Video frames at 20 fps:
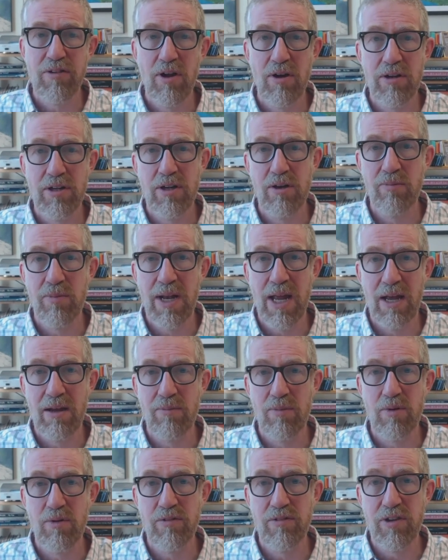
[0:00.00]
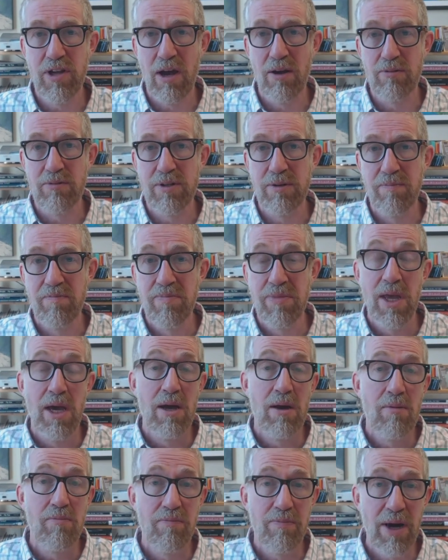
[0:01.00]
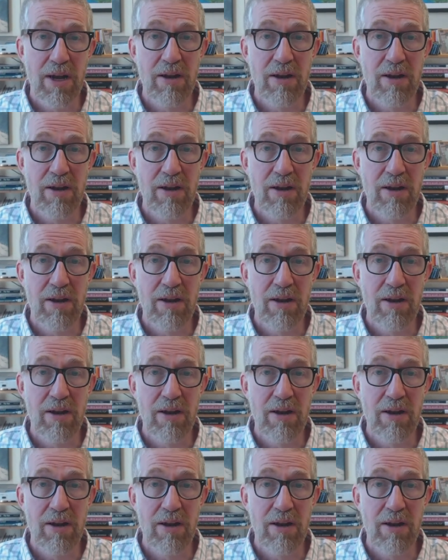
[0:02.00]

And most non-human animals don't.